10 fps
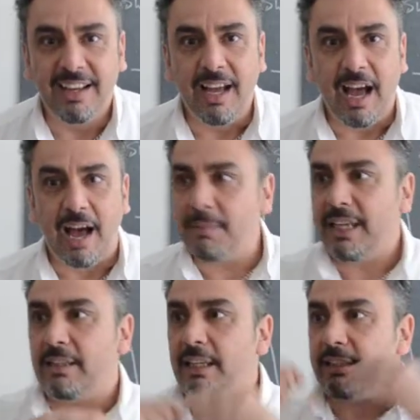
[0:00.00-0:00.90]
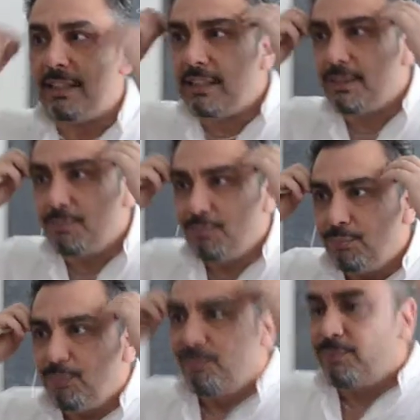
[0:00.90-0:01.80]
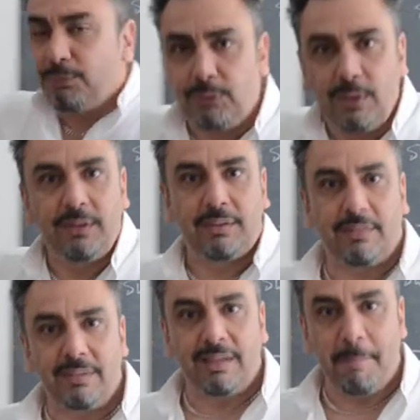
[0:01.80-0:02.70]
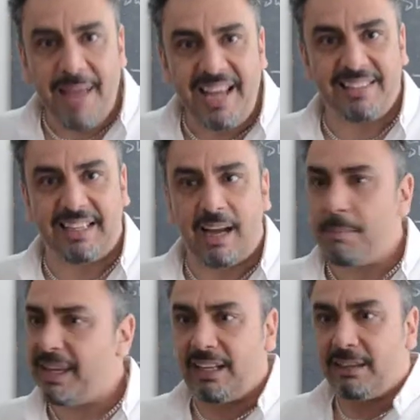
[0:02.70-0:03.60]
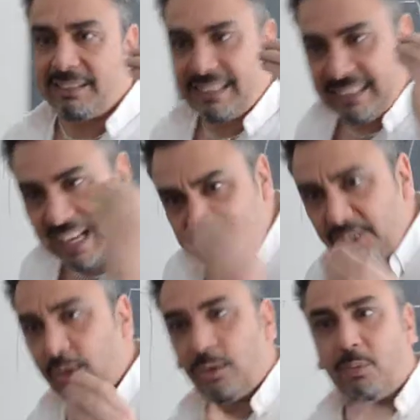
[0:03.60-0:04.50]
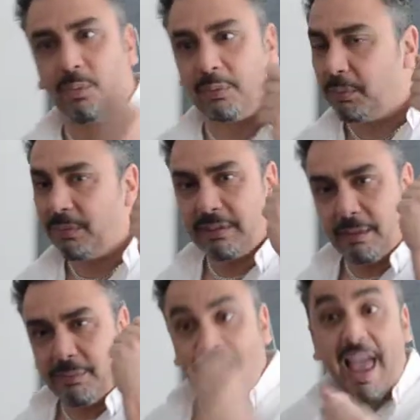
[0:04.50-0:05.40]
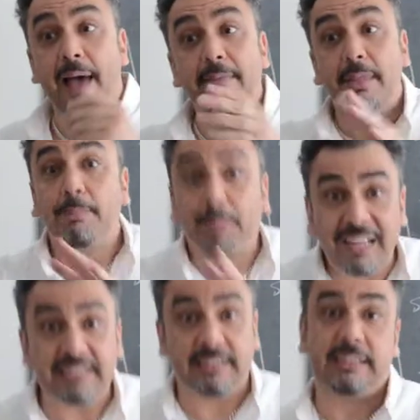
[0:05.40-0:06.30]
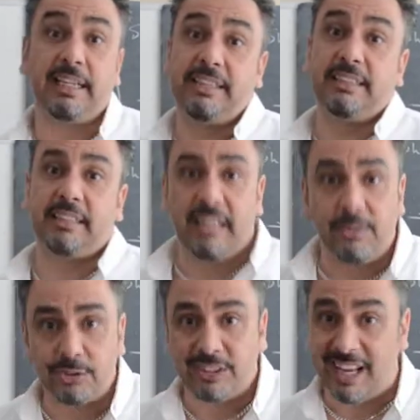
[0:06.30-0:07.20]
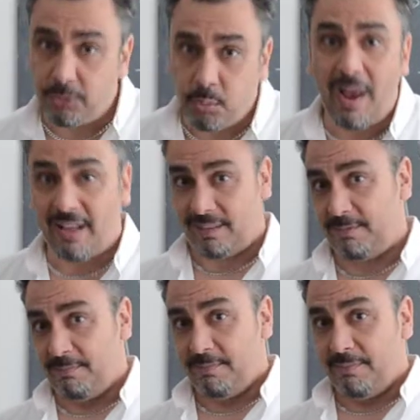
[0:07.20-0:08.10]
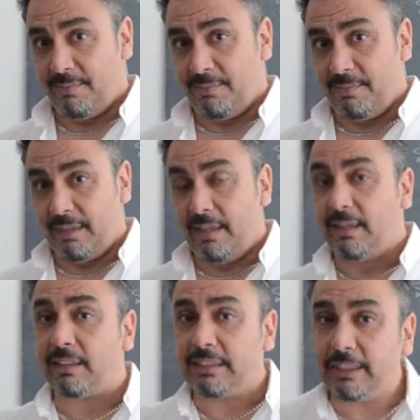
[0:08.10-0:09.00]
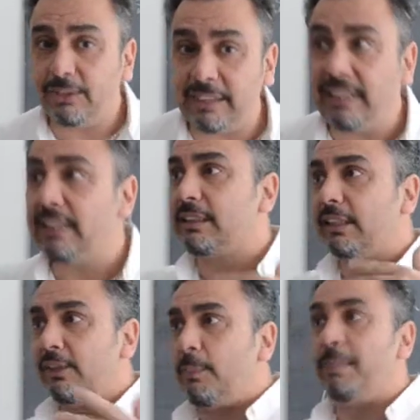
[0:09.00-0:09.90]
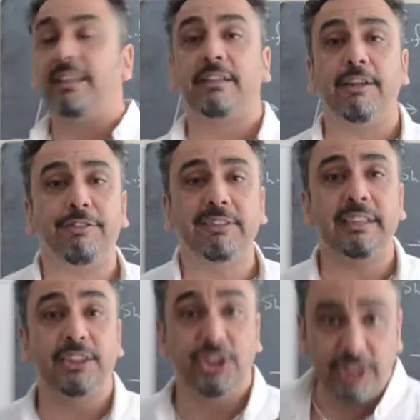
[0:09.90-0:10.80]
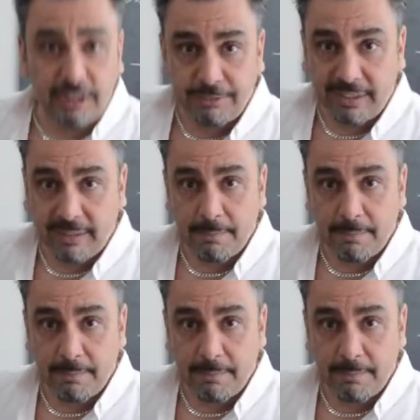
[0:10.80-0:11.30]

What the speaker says: I mean, this is amazing. I mean, the technical, and plus this lens tilts as well. Now, tilting is a little bit different than shifting.